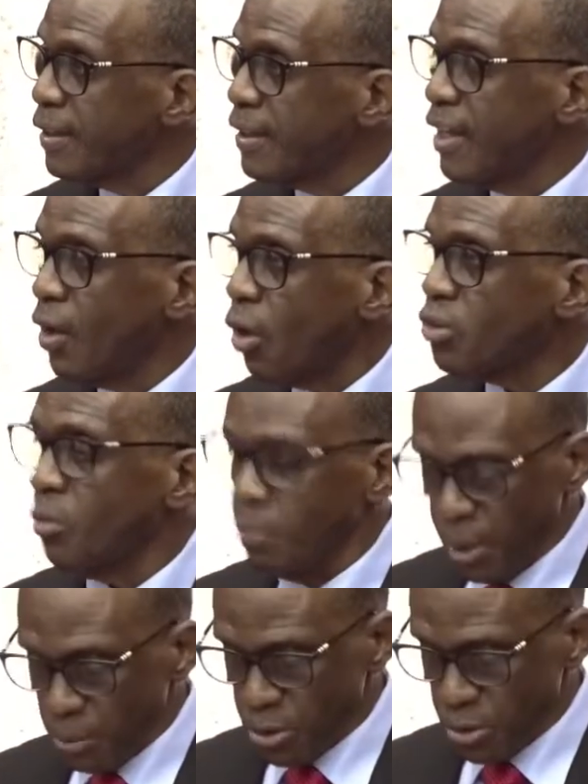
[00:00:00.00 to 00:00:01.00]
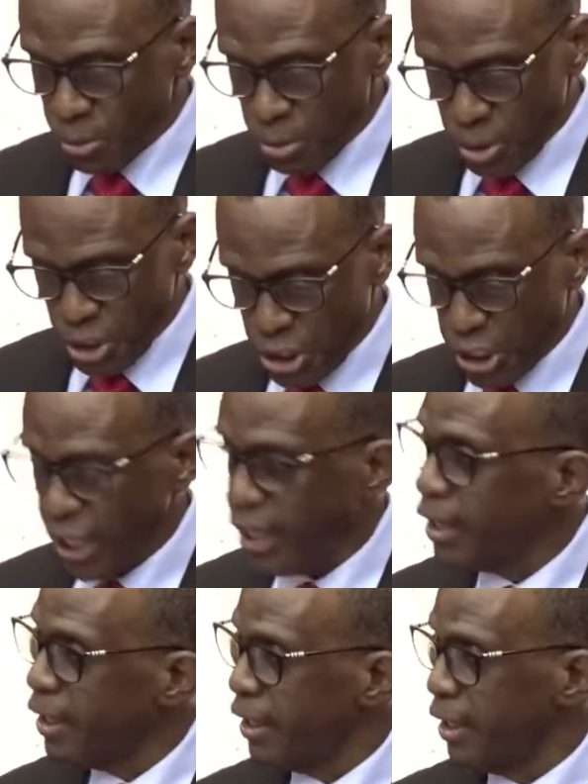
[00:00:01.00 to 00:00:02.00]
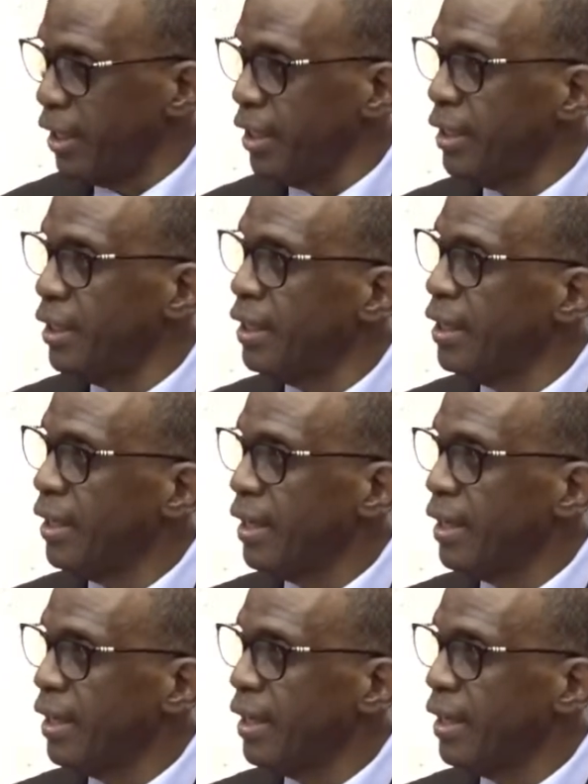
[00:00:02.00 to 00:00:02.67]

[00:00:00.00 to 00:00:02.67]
They ought to be able to share in